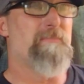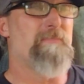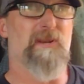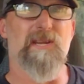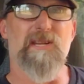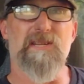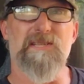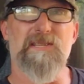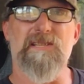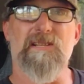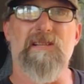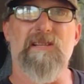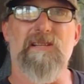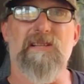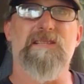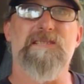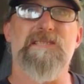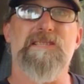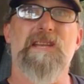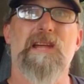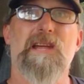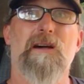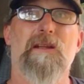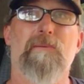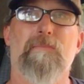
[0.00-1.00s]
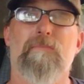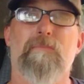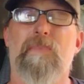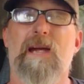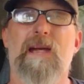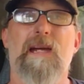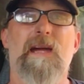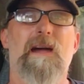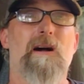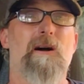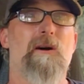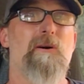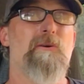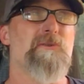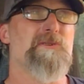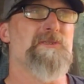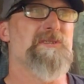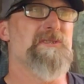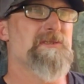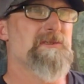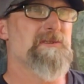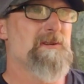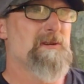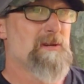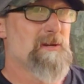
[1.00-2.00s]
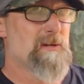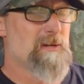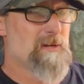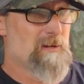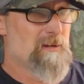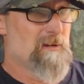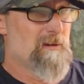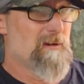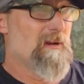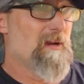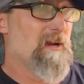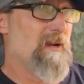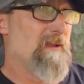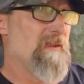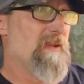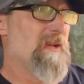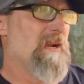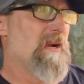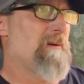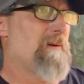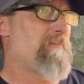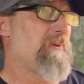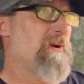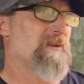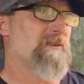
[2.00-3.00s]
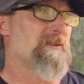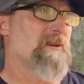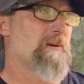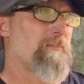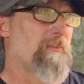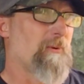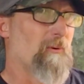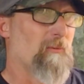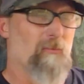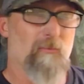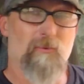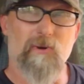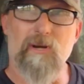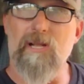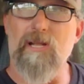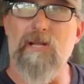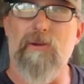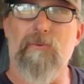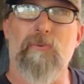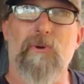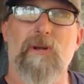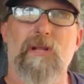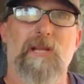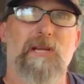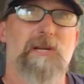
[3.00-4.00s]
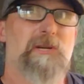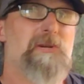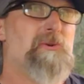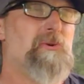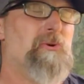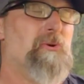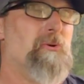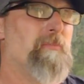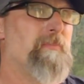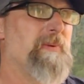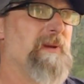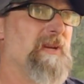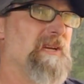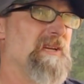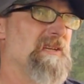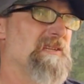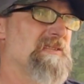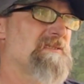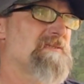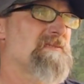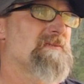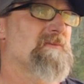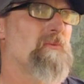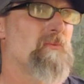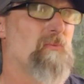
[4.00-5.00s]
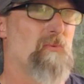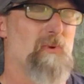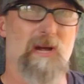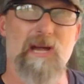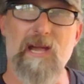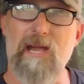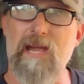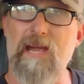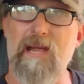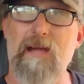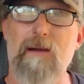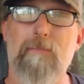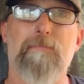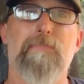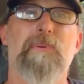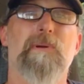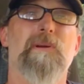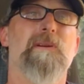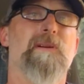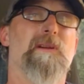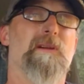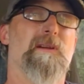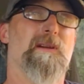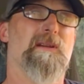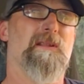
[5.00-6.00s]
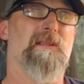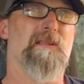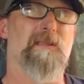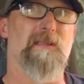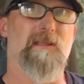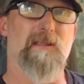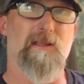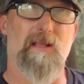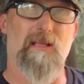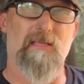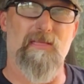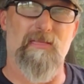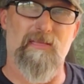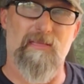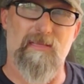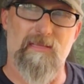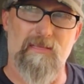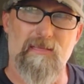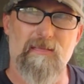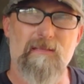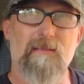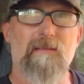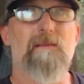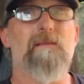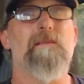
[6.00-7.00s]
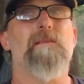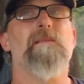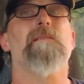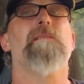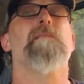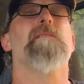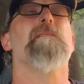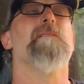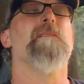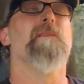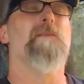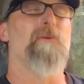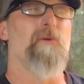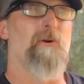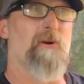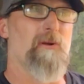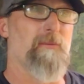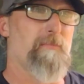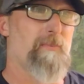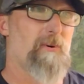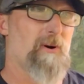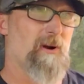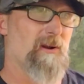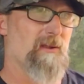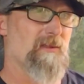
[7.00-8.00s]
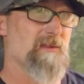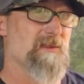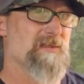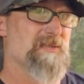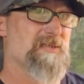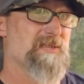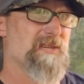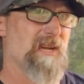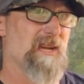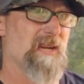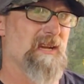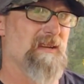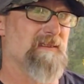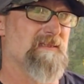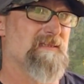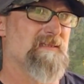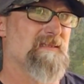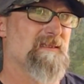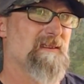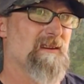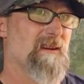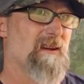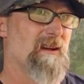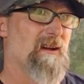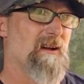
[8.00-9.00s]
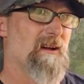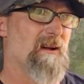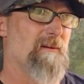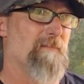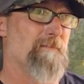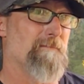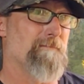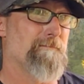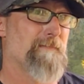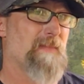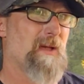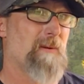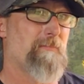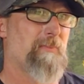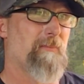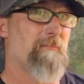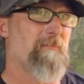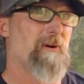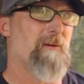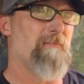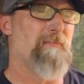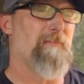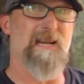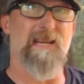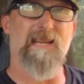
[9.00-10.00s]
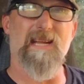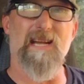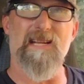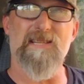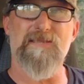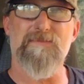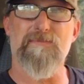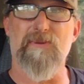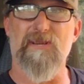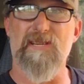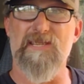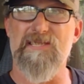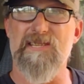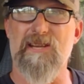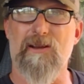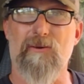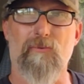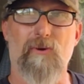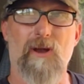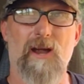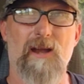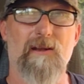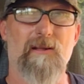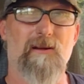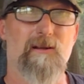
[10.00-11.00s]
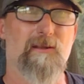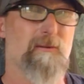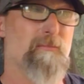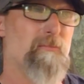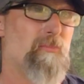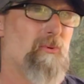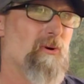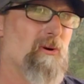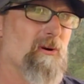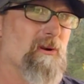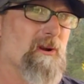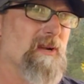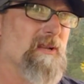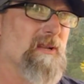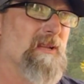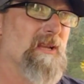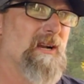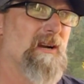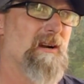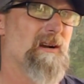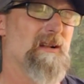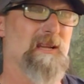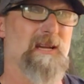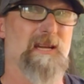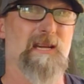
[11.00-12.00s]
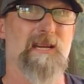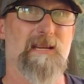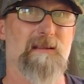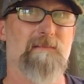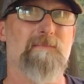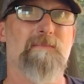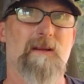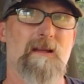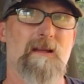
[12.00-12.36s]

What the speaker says: peninsula. It's down at my house. And then I picked up a really, really cool piece way up in the north part of the state, up above my dad's place there, right on the border. It literally,